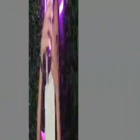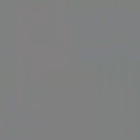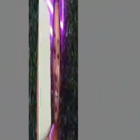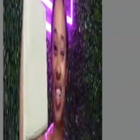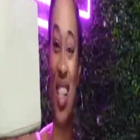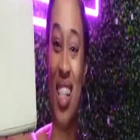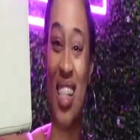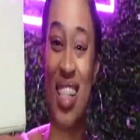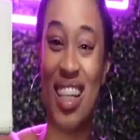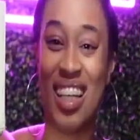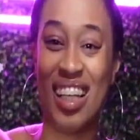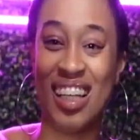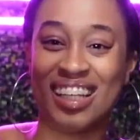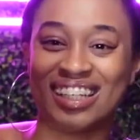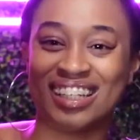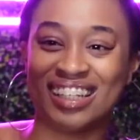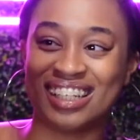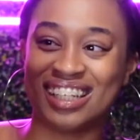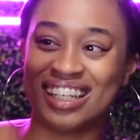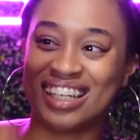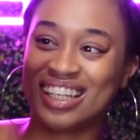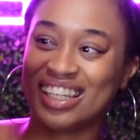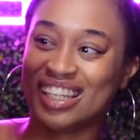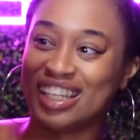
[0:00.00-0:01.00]
This is a
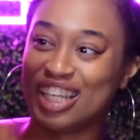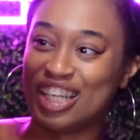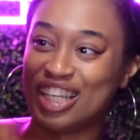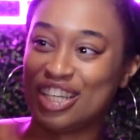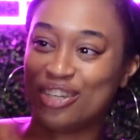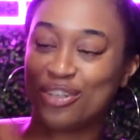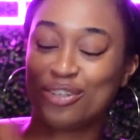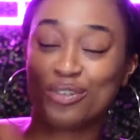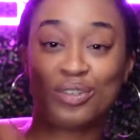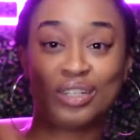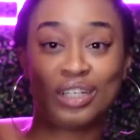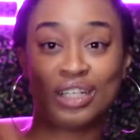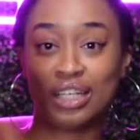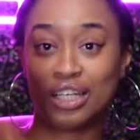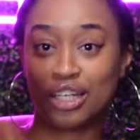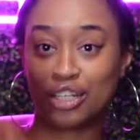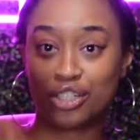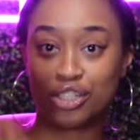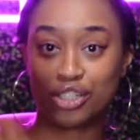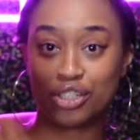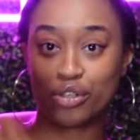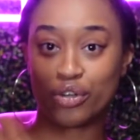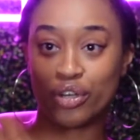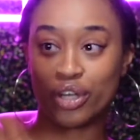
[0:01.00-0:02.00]
good, cute
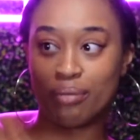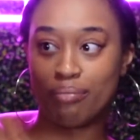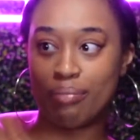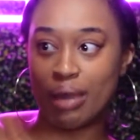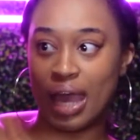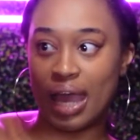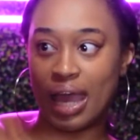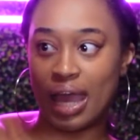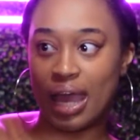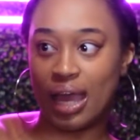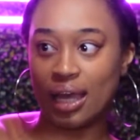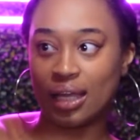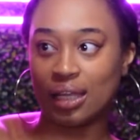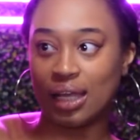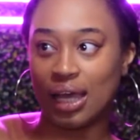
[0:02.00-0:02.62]
luxury bag.